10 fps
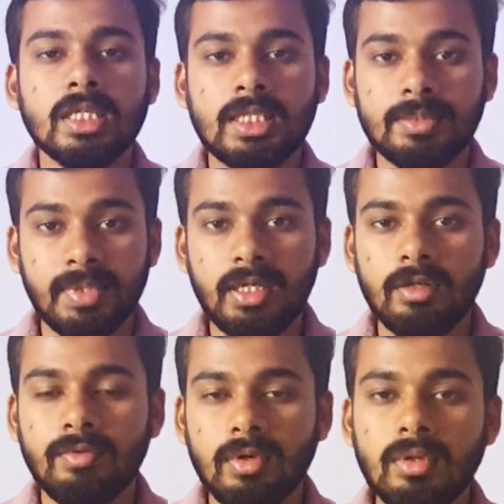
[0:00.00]
explained
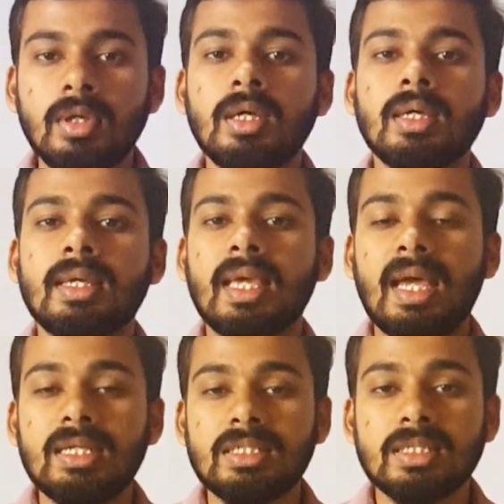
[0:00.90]
for
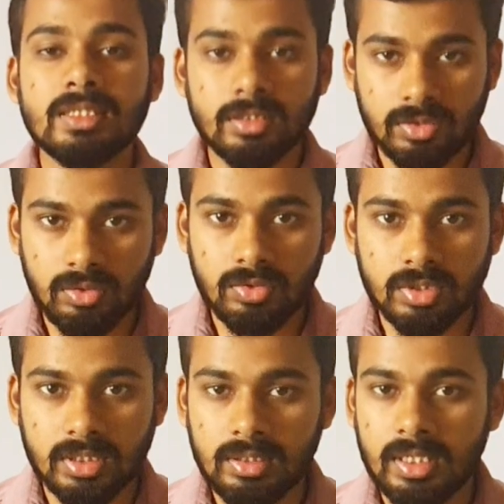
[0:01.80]
gaseous
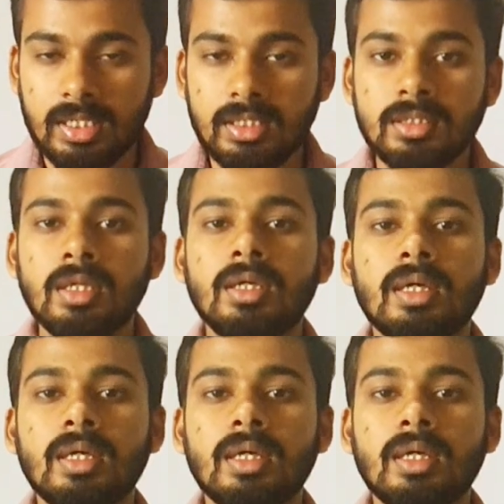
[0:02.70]
solution, that is